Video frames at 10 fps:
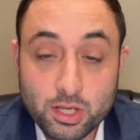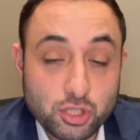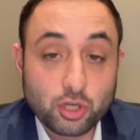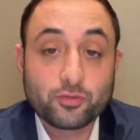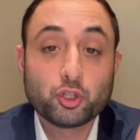
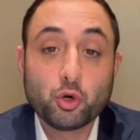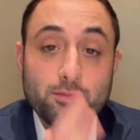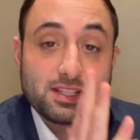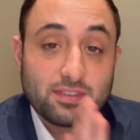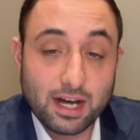So if you do a
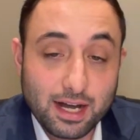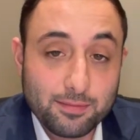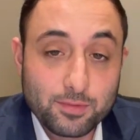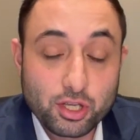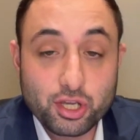mitzvah,
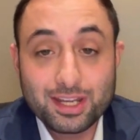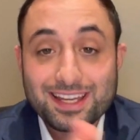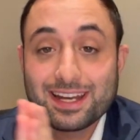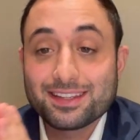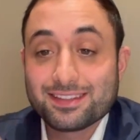you're going
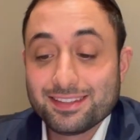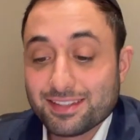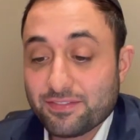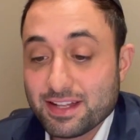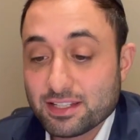to get a
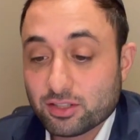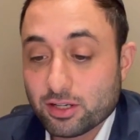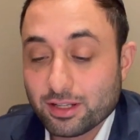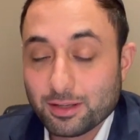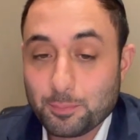defense
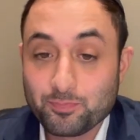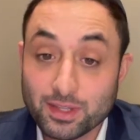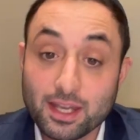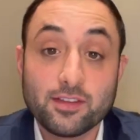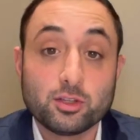attorney.
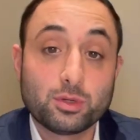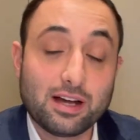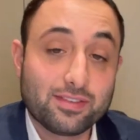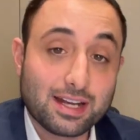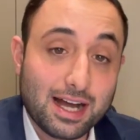If you do an
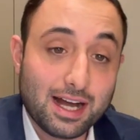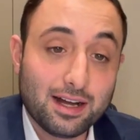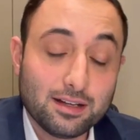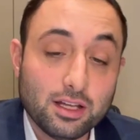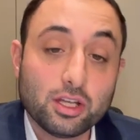
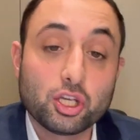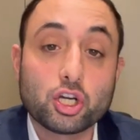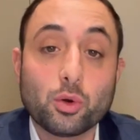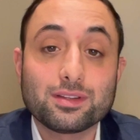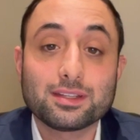avera, you're
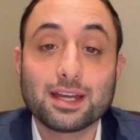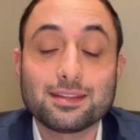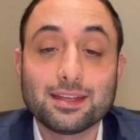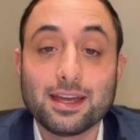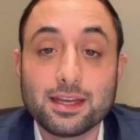going to
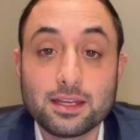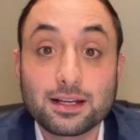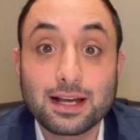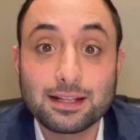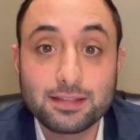get a
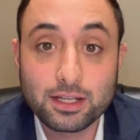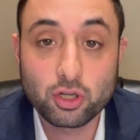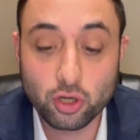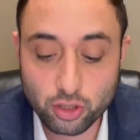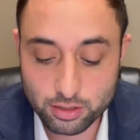
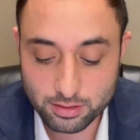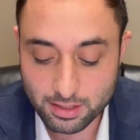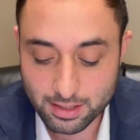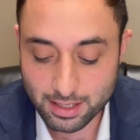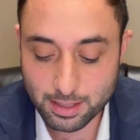kategor
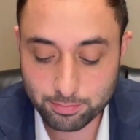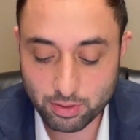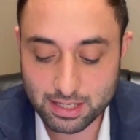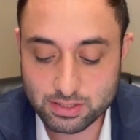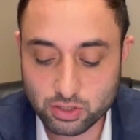a
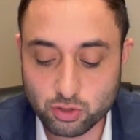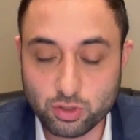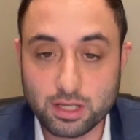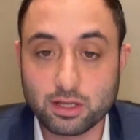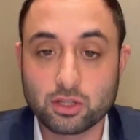
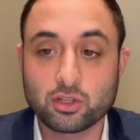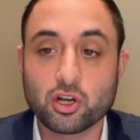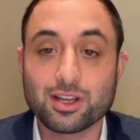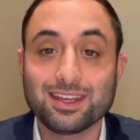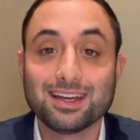prosecuting
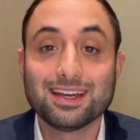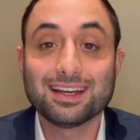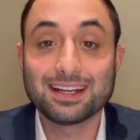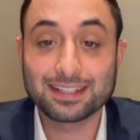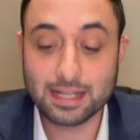attorney
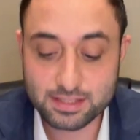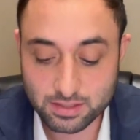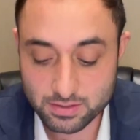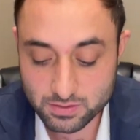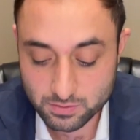against
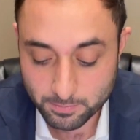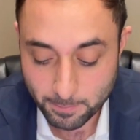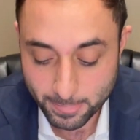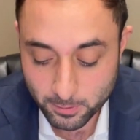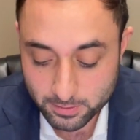us.
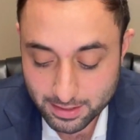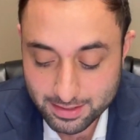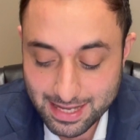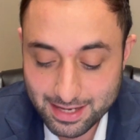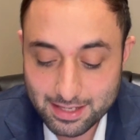Okay,
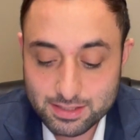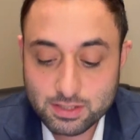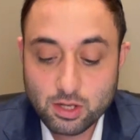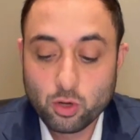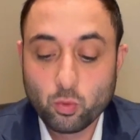that
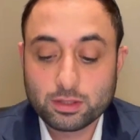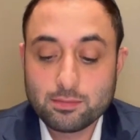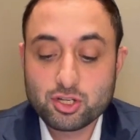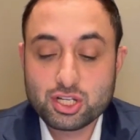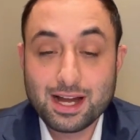is what the
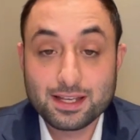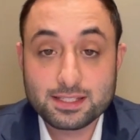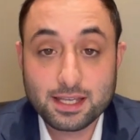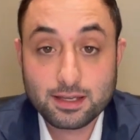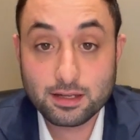Mishnah is
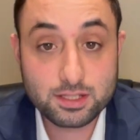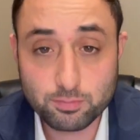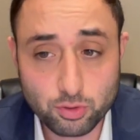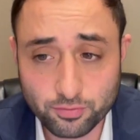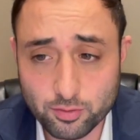saying. And it's a
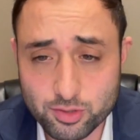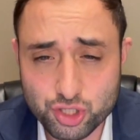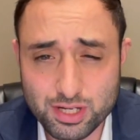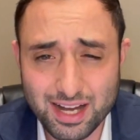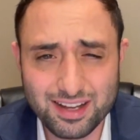beautiful
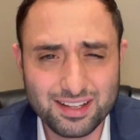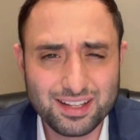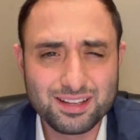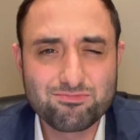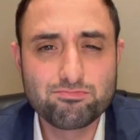Mishnah,
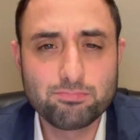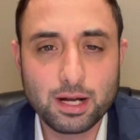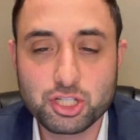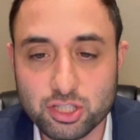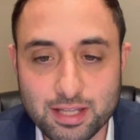
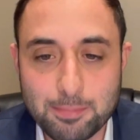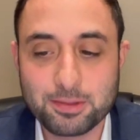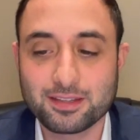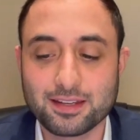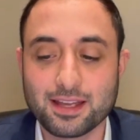much
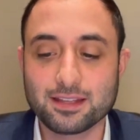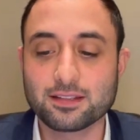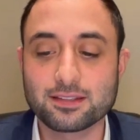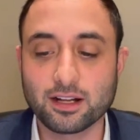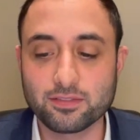depth today
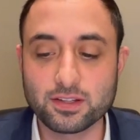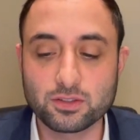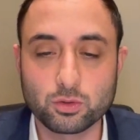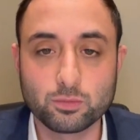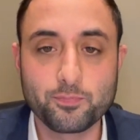to delve
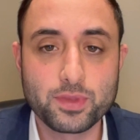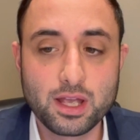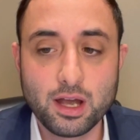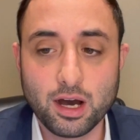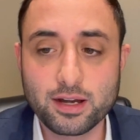into.
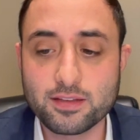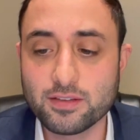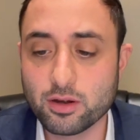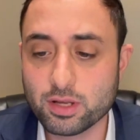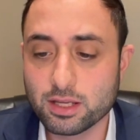On a
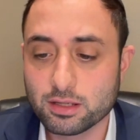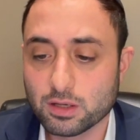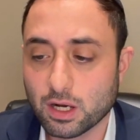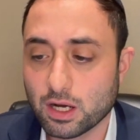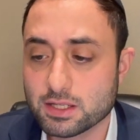very
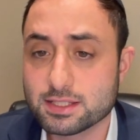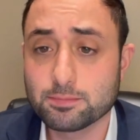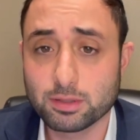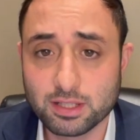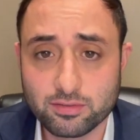uh,
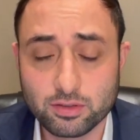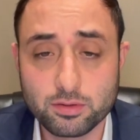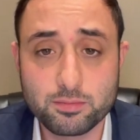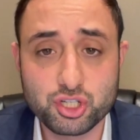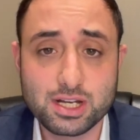simple level,
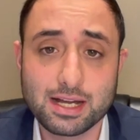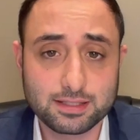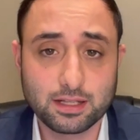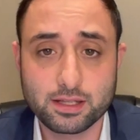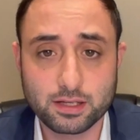the Mishnah is
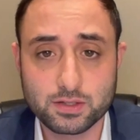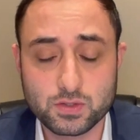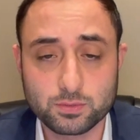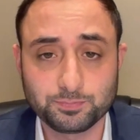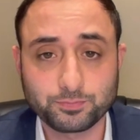telling
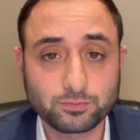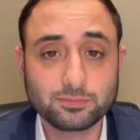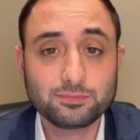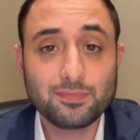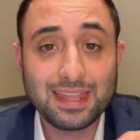us
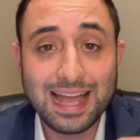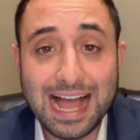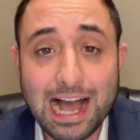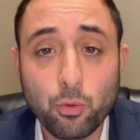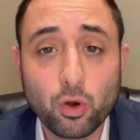
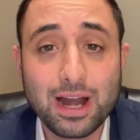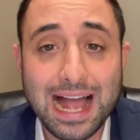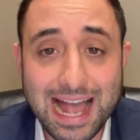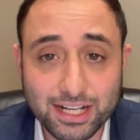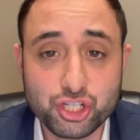our
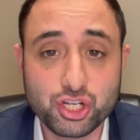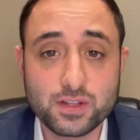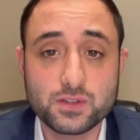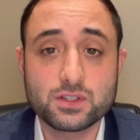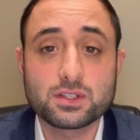
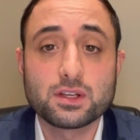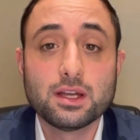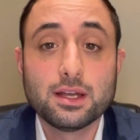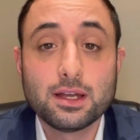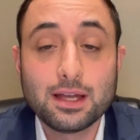actions,
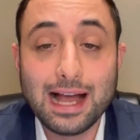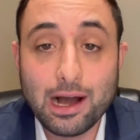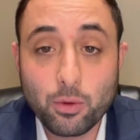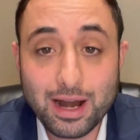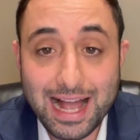
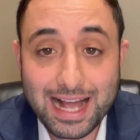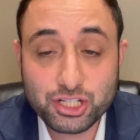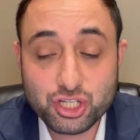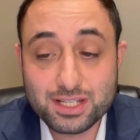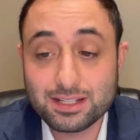our
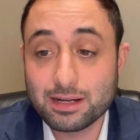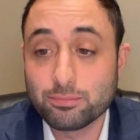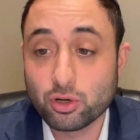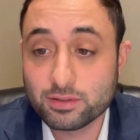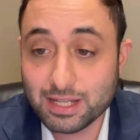actions,
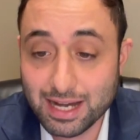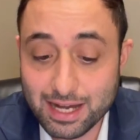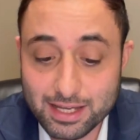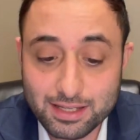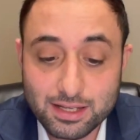
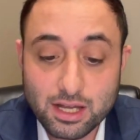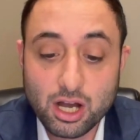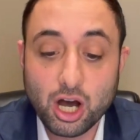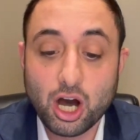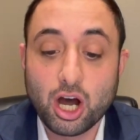rabotai,
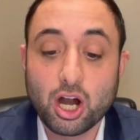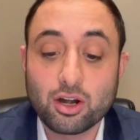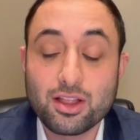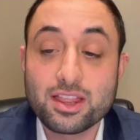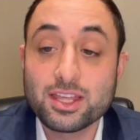
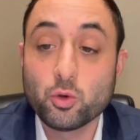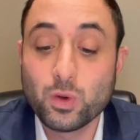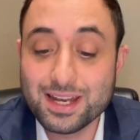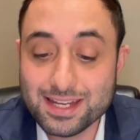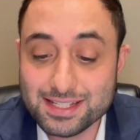are the
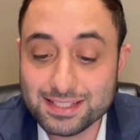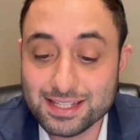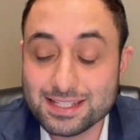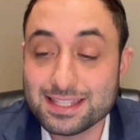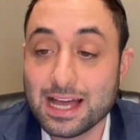
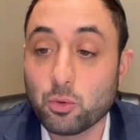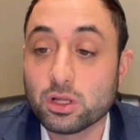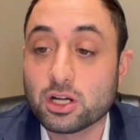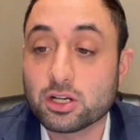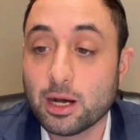witnesses that
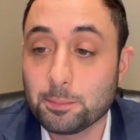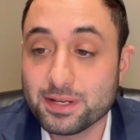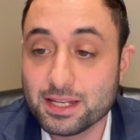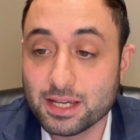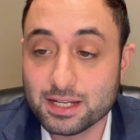will
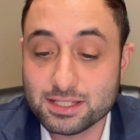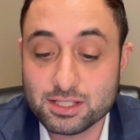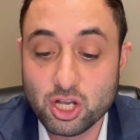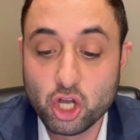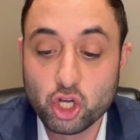accompany
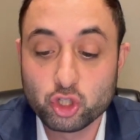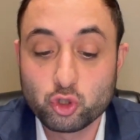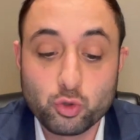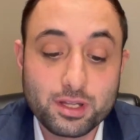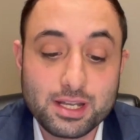us
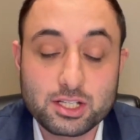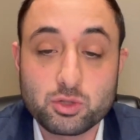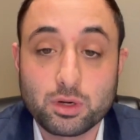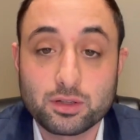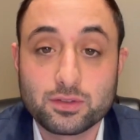to the next
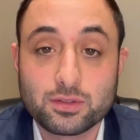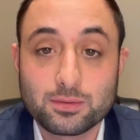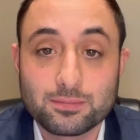world.